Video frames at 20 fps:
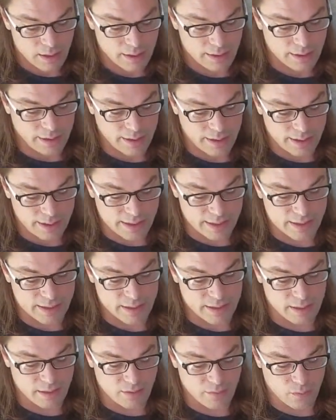the
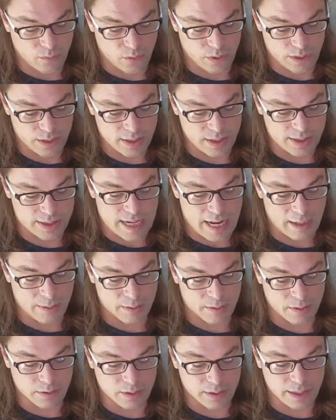list of words
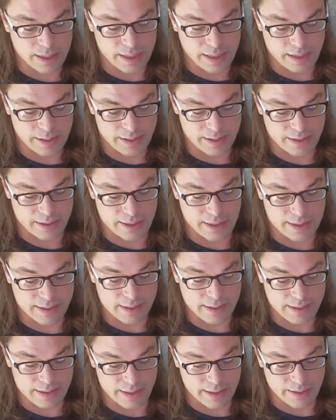absolutely
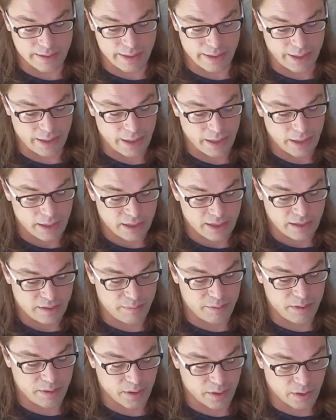necessary to
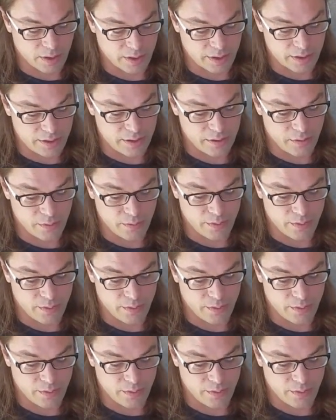be learned,